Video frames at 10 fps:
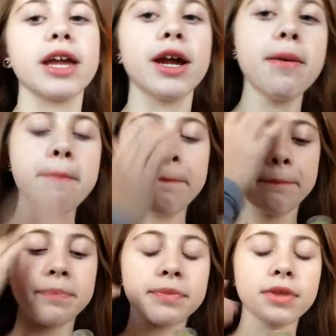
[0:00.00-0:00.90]
here
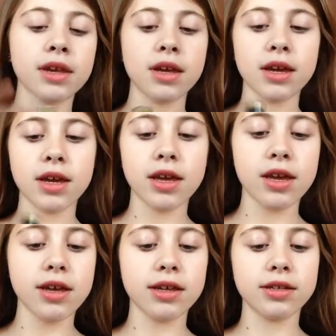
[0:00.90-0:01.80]

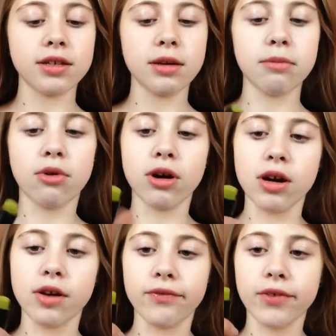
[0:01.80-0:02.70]
is more
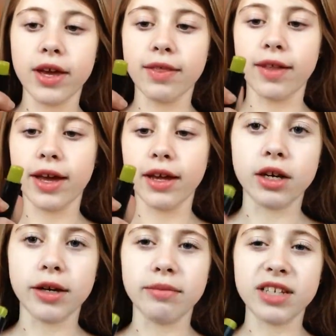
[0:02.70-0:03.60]
of a like
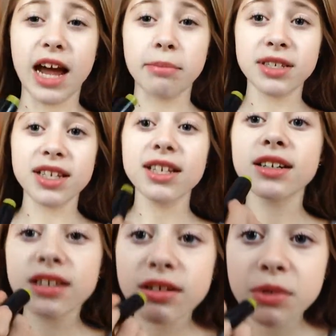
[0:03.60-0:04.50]

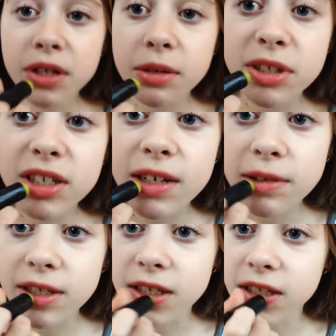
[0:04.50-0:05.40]
chapstick. Your lips are
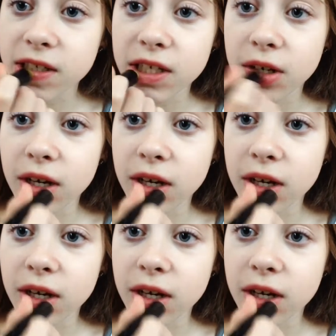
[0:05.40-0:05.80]
chapped because it doesn't show